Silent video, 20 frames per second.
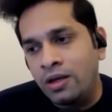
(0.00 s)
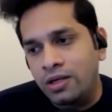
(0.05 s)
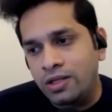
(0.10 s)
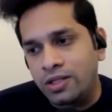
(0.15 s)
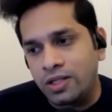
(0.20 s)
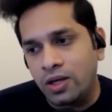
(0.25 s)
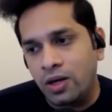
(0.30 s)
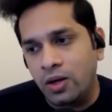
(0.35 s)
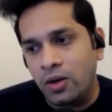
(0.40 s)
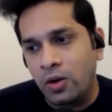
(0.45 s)

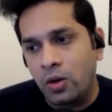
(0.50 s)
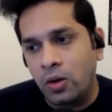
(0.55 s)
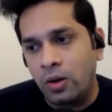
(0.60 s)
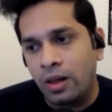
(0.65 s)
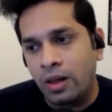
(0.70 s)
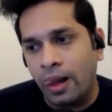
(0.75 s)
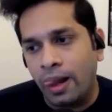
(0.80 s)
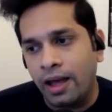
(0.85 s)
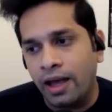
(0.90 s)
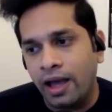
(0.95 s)

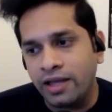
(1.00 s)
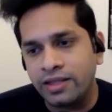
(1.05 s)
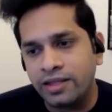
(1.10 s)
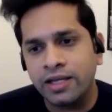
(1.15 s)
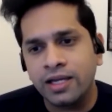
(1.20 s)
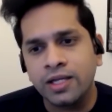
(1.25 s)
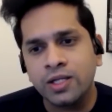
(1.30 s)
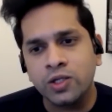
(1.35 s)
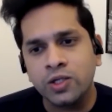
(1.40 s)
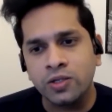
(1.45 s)
So I
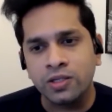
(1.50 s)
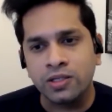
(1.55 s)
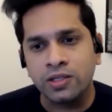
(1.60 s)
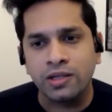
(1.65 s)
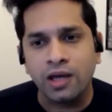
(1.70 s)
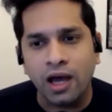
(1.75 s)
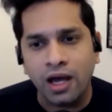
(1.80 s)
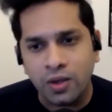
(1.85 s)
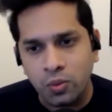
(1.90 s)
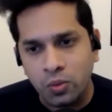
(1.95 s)
think it should
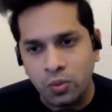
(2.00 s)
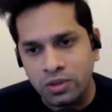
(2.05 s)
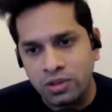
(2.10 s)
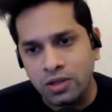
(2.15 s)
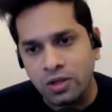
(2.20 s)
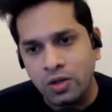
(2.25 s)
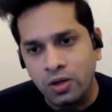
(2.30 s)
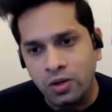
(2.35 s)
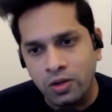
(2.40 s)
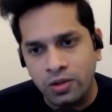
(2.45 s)
start with a
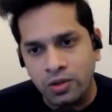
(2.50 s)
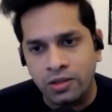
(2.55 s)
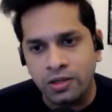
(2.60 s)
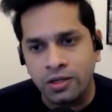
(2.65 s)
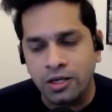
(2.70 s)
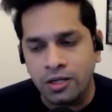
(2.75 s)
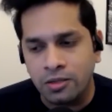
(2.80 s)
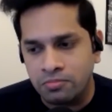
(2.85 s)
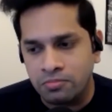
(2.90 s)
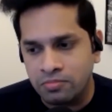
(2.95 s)
good
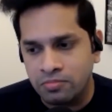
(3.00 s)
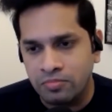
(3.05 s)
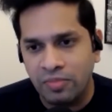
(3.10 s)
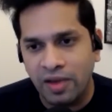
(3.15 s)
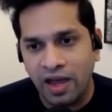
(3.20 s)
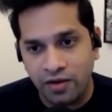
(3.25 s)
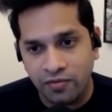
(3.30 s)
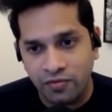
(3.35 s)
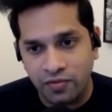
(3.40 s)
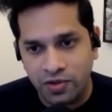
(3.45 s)

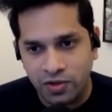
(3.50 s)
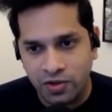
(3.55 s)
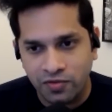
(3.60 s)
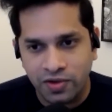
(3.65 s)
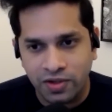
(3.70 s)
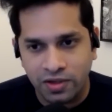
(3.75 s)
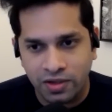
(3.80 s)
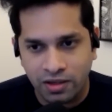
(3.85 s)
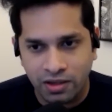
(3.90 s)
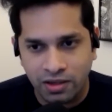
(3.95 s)
bandwidth of
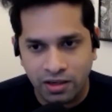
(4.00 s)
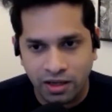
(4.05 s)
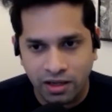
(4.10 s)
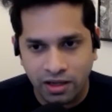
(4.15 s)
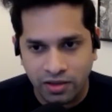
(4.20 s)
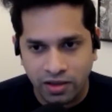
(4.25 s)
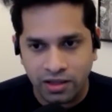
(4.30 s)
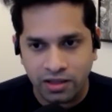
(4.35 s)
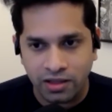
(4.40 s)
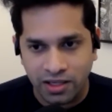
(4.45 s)
internet. I
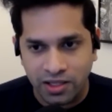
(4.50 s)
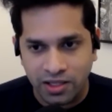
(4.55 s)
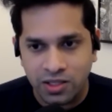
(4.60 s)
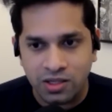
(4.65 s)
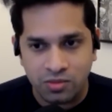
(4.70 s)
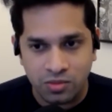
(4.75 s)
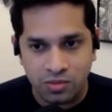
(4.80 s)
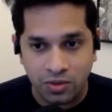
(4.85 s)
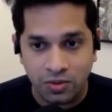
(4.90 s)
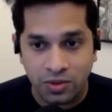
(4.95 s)
think that's
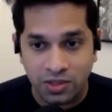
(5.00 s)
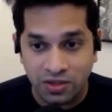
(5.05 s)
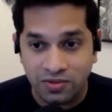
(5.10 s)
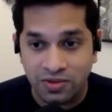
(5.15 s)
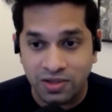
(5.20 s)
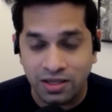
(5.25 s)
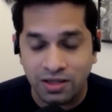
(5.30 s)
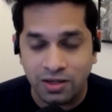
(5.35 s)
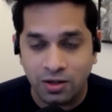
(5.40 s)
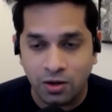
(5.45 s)
something which I've
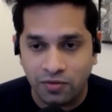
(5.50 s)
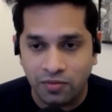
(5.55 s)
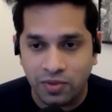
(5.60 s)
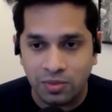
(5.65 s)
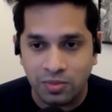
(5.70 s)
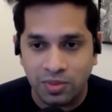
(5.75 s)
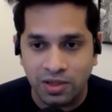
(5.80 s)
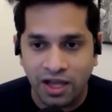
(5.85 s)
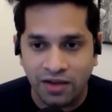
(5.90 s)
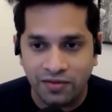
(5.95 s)
seen a lot of
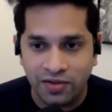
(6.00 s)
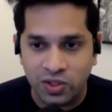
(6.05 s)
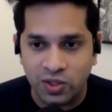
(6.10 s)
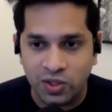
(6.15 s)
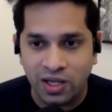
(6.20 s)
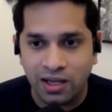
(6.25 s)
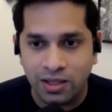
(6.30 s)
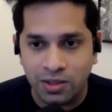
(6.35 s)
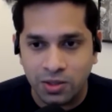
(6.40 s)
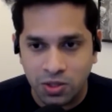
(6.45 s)
people having
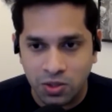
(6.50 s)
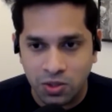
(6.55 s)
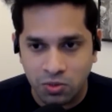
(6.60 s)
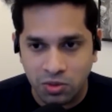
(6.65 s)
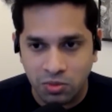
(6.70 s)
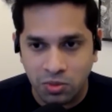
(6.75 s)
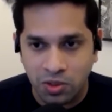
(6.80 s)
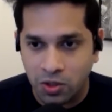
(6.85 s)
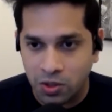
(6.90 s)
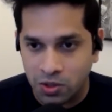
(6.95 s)
challenges
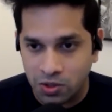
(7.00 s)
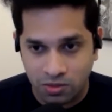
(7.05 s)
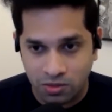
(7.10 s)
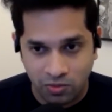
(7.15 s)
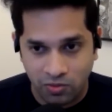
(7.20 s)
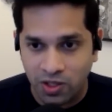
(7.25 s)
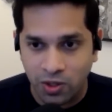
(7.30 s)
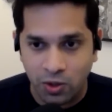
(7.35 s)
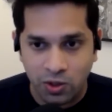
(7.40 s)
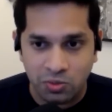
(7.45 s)
with, because
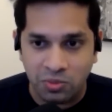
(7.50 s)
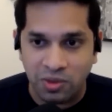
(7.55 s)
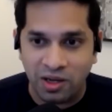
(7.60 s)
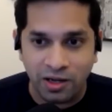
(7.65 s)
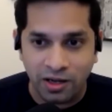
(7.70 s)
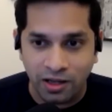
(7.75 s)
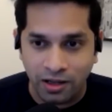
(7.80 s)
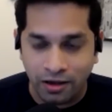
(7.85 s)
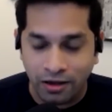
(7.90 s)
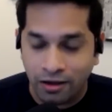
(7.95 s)
when you're
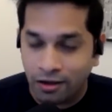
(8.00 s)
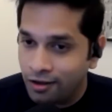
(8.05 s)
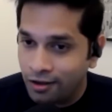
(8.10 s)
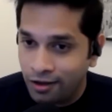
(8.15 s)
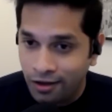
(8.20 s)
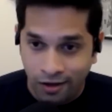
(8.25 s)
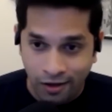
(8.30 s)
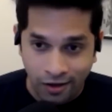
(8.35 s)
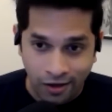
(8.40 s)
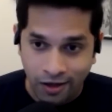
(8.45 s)
spending
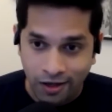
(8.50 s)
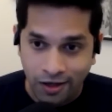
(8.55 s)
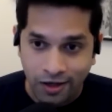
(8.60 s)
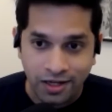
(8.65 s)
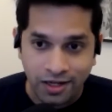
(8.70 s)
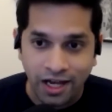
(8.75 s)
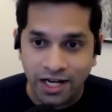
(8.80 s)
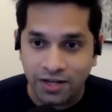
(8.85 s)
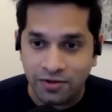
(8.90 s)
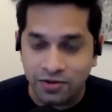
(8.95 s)

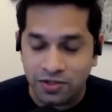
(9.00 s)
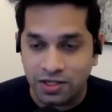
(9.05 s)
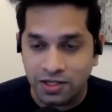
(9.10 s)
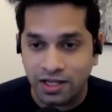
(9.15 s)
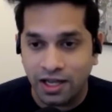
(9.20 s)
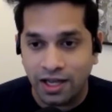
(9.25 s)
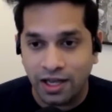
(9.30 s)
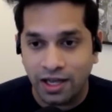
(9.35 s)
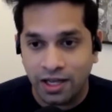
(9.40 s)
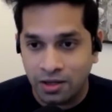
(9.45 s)
9 hours a
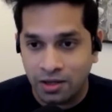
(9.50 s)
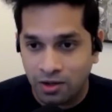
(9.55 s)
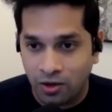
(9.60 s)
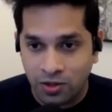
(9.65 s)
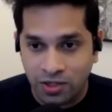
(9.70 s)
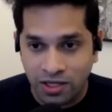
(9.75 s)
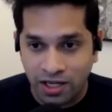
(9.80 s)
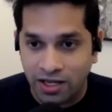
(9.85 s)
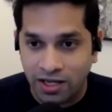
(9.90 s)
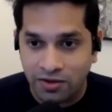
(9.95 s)
day or
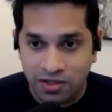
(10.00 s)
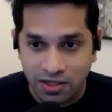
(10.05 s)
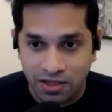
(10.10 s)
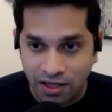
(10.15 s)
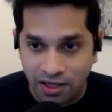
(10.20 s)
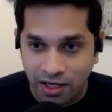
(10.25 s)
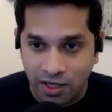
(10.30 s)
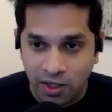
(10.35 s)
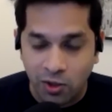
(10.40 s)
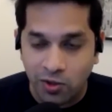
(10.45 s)
10 hours a
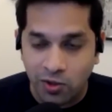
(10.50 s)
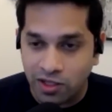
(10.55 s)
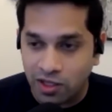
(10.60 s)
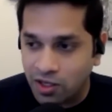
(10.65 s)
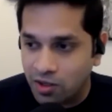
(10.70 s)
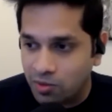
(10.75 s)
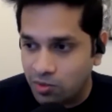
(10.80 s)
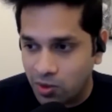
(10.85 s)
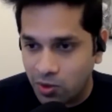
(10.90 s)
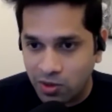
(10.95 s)
day, including the
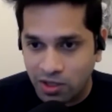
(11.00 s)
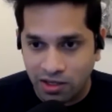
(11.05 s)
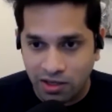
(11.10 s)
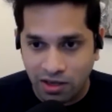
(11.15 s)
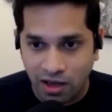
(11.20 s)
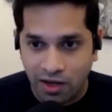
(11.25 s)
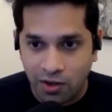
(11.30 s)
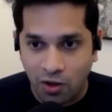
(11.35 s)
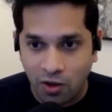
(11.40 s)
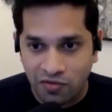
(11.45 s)
commute
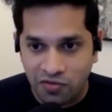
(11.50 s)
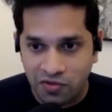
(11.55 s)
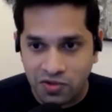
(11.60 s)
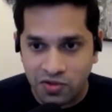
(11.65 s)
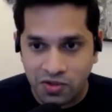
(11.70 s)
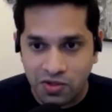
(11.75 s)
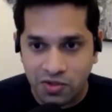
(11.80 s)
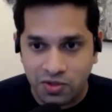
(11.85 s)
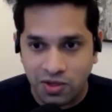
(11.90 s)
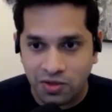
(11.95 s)
at
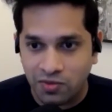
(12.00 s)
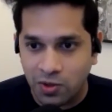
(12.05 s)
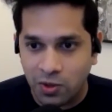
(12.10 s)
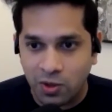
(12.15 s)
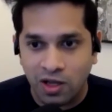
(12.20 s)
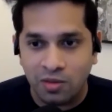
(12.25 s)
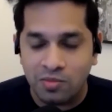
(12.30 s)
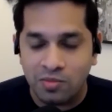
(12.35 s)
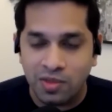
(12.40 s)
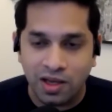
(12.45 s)
offices, and when you
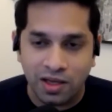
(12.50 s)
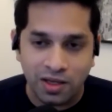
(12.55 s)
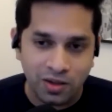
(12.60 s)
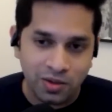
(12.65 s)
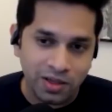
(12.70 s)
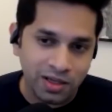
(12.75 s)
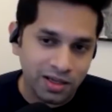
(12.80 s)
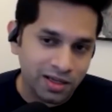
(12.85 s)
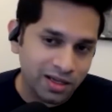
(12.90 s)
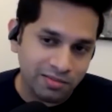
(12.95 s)
come back, you
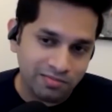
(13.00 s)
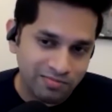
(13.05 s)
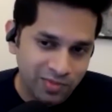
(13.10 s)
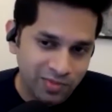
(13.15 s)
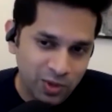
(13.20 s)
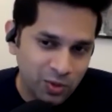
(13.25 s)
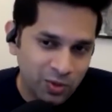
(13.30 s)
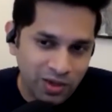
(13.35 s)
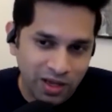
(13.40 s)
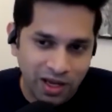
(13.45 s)
really
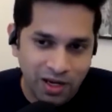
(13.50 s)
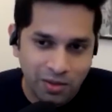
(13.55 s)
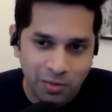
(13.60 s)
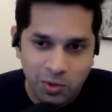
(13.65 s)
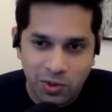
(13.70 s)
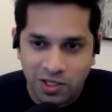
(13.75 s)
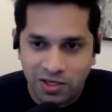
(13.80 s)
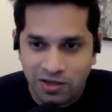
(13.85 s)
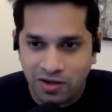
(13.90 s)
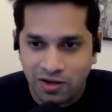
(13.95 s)
don't care
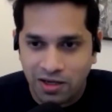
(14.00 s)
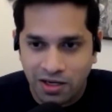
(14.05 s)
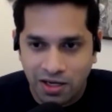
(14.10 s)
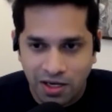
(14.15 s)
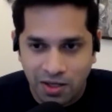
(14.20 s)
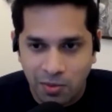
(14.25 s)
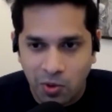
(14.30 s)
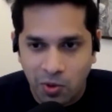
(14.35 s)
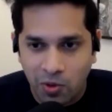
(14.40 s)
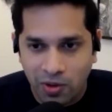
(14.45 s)
about the internet
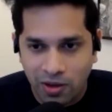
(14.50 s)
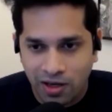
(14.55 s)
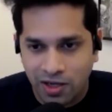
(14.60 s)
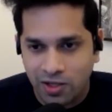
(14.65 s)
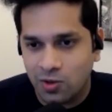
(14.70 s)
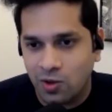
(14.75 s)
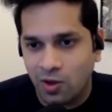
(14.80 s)
anymore. It's all